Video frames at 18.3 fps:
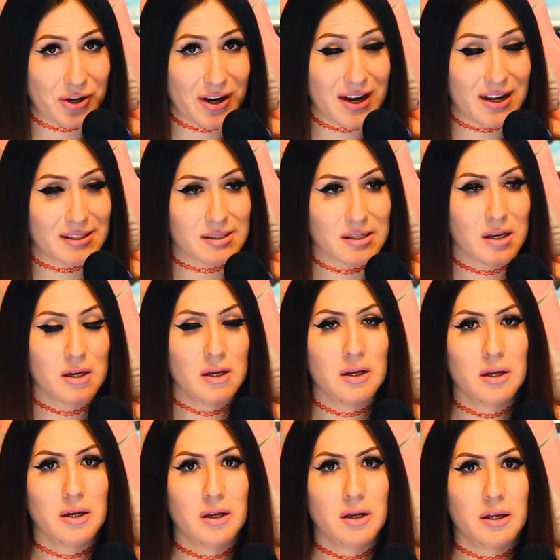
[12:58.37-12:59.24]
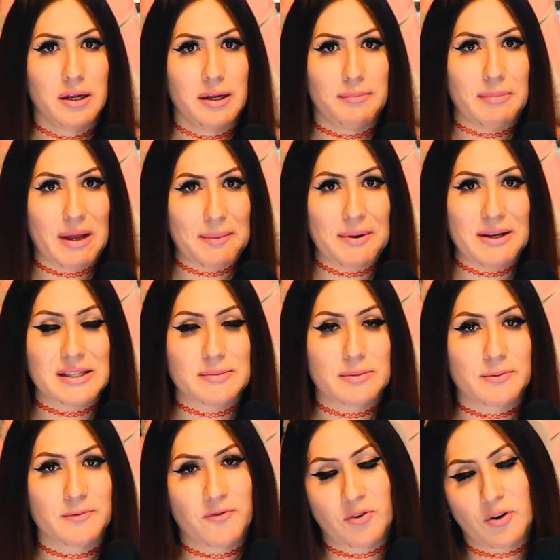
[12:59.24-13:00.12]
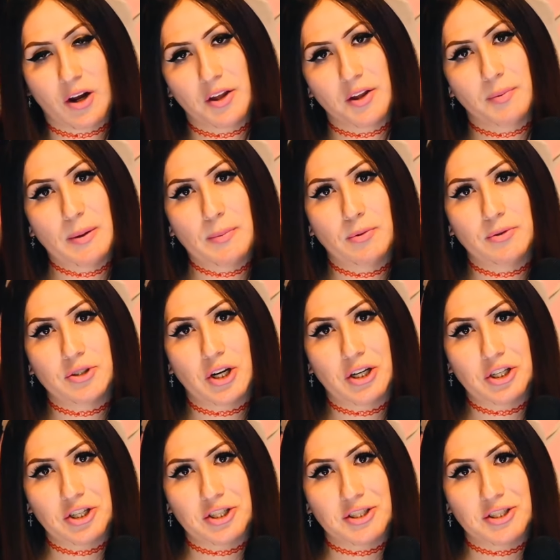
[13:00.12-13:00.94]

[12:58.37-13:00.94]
trans. Maybe it's for other people to